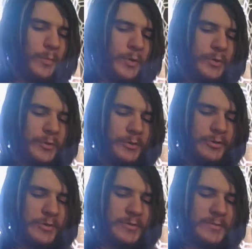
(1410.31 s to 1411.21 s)
When you can
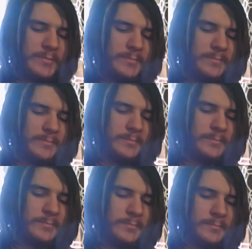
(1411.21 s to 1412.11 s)
just
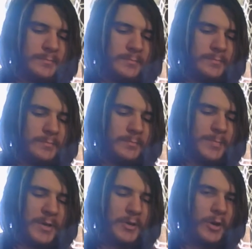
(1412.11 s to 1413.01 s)

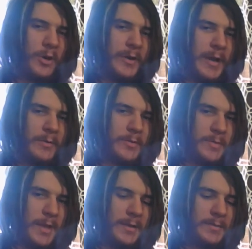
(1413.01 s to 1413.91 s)
pick a card out you
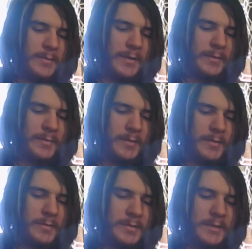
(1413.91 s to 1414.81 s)
like
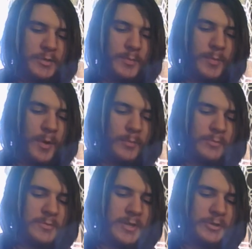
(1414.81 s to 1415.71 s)
say Super
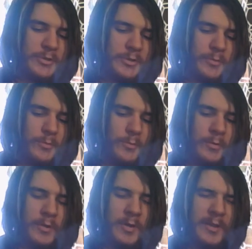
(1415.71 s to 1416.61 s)
Polymerization,
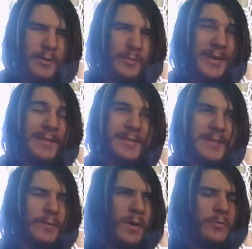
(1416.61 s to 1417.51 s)
or Clear Wing
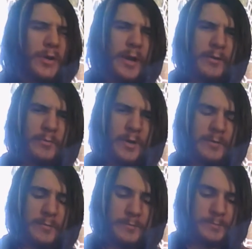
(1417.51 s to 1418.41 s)
Synchro Dragon,
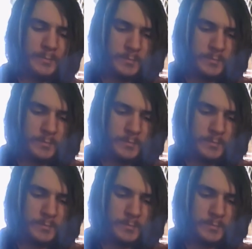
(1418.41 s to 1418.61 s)
whatever,